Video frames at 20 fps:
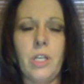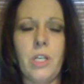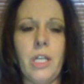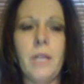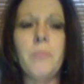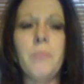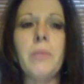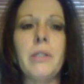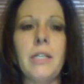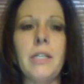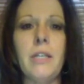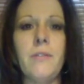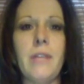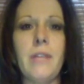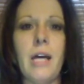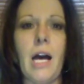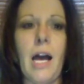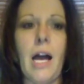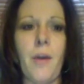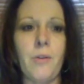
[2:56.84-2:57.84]
couldn't
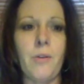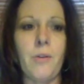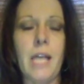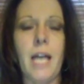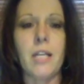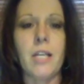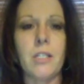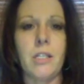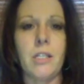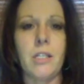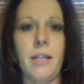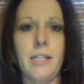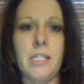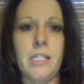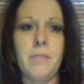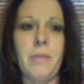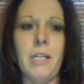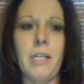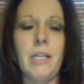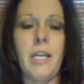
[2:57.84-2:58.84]
believe that I was actually on
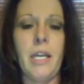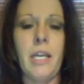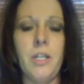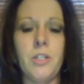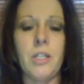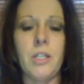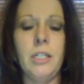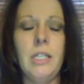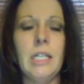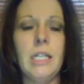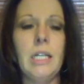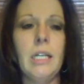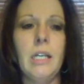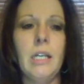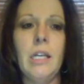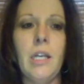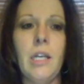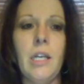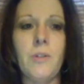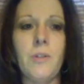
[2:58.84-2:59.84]
this medication.
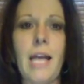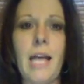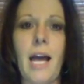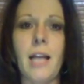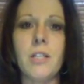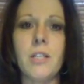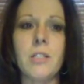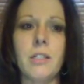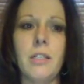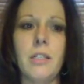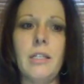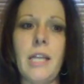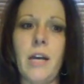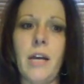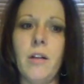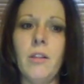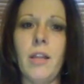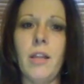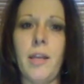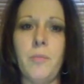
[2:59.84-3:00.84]
It was actually
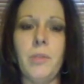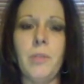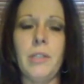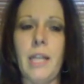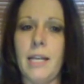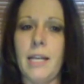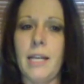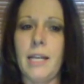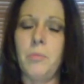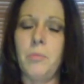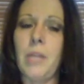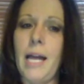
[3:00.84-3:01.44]
now labeled as a